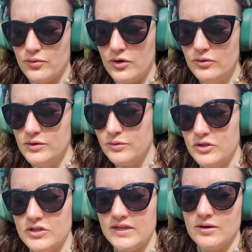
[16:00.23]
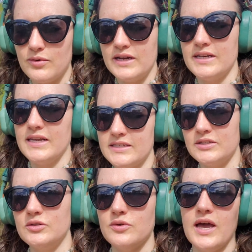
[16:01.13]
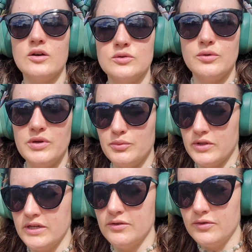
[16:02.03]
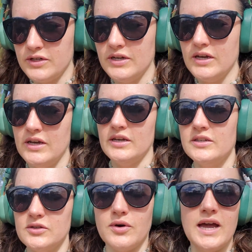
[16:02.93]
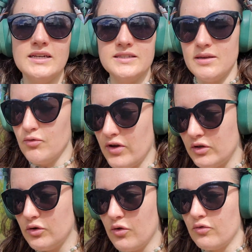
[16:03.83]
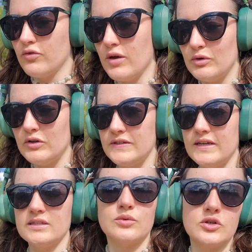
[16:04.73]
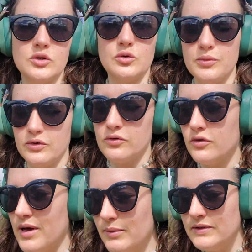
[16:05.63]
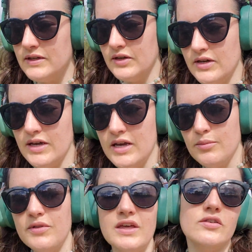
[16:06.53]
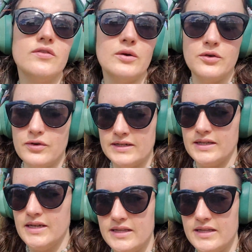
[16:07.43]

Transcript: road. It was just like right next to a house where people lived. So I asked them if I could go through there because that's what it told me on Google Maps. But they were very friendly